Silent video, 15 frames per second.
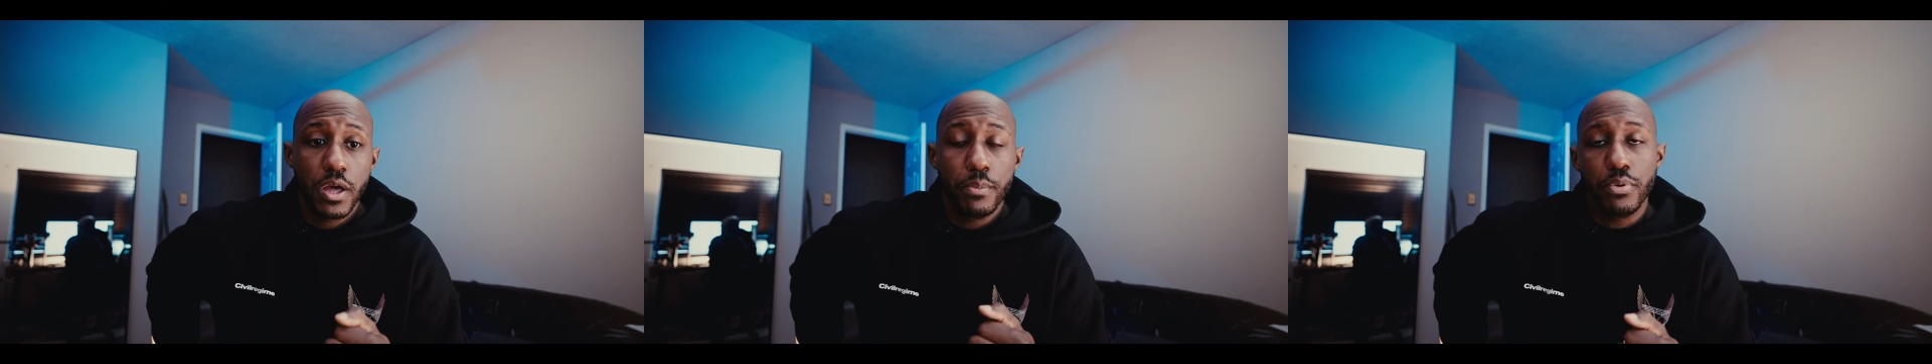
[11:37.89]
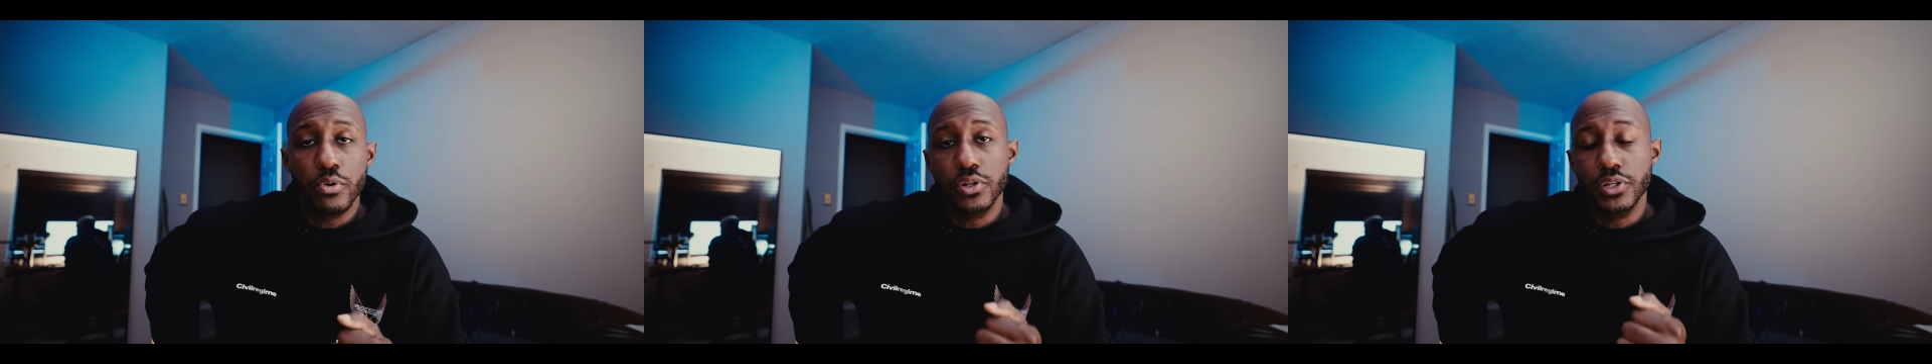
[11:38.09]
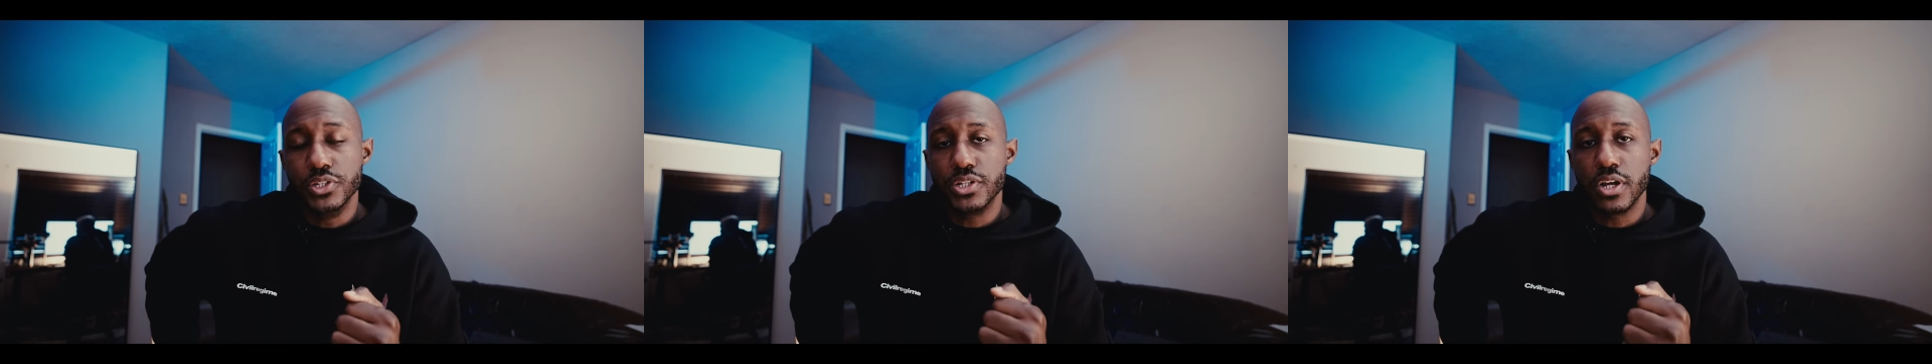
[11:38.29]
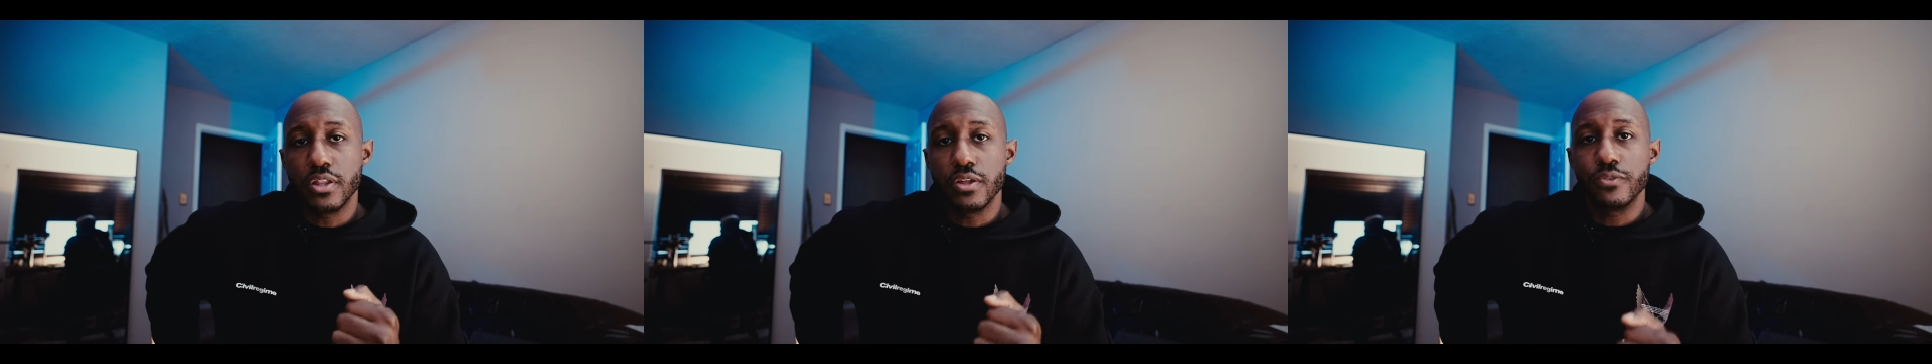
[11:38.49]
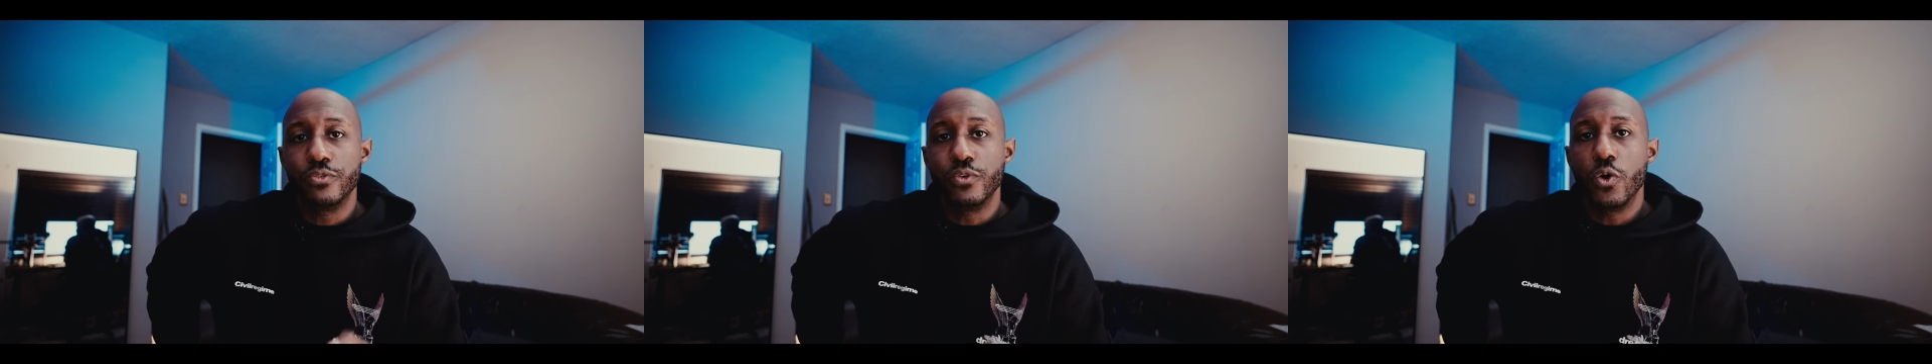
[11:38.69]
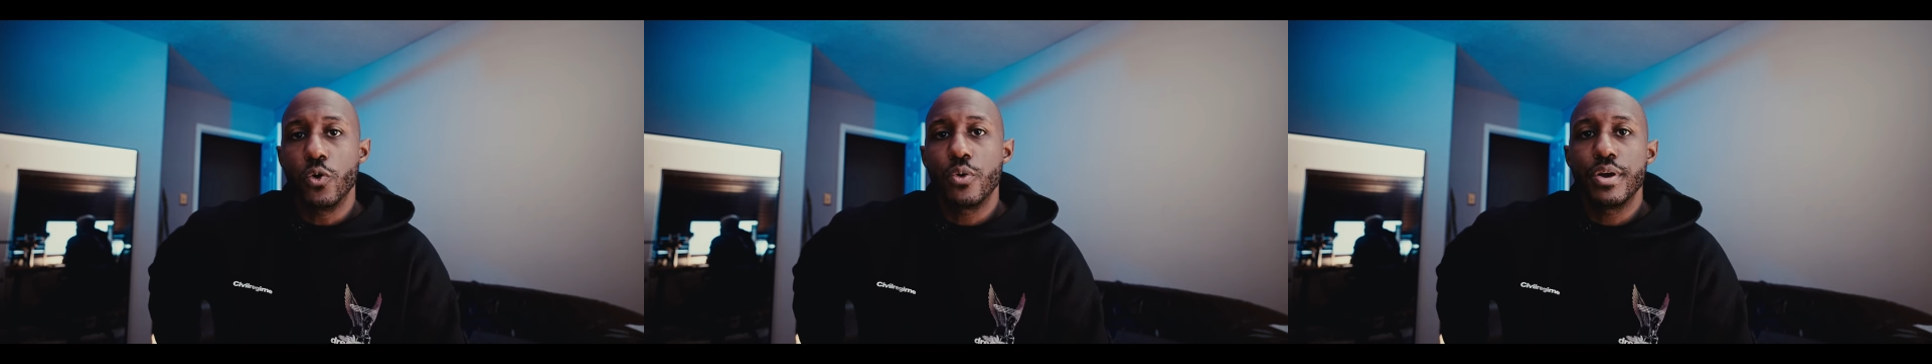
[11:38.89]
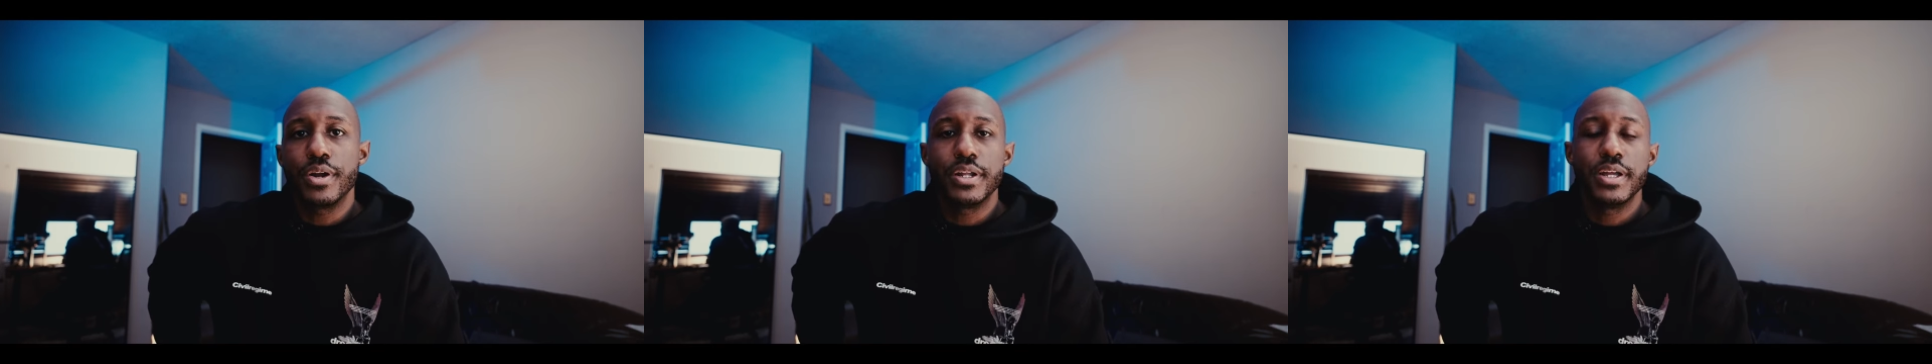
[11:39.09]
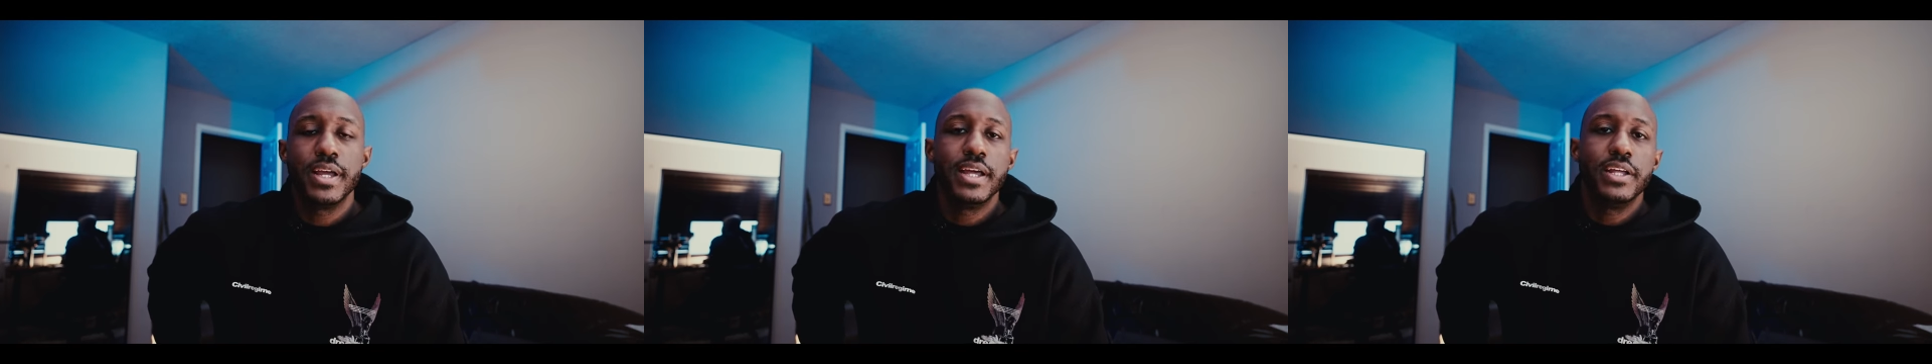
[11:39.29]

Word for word: pull each other forward